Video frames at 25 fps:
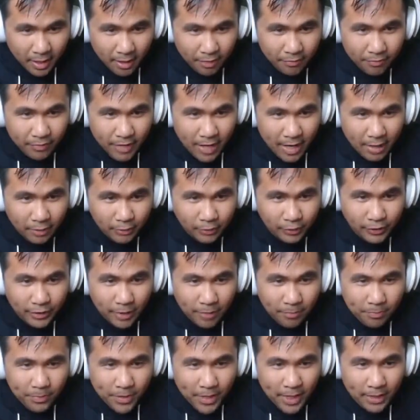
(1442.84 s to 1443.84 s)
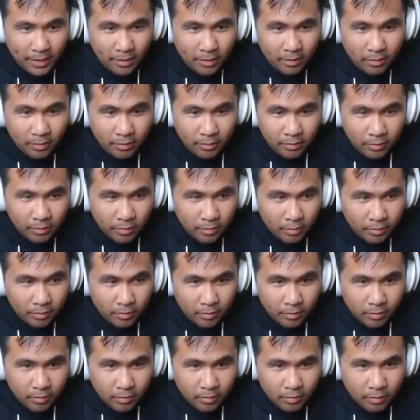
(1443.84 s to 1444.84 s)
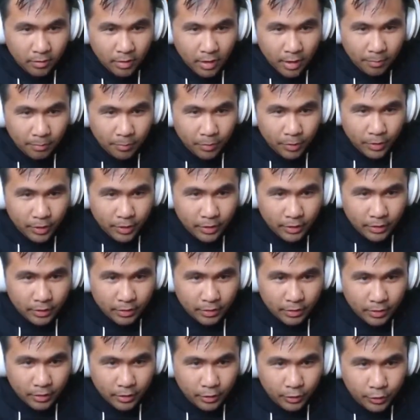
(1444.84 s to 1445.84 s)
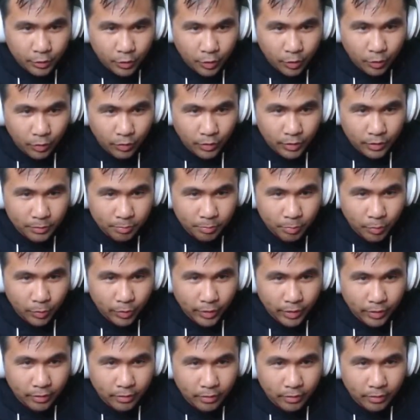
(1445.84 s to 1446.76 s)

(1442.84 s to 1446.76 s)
I found something! I'm gonna control this point.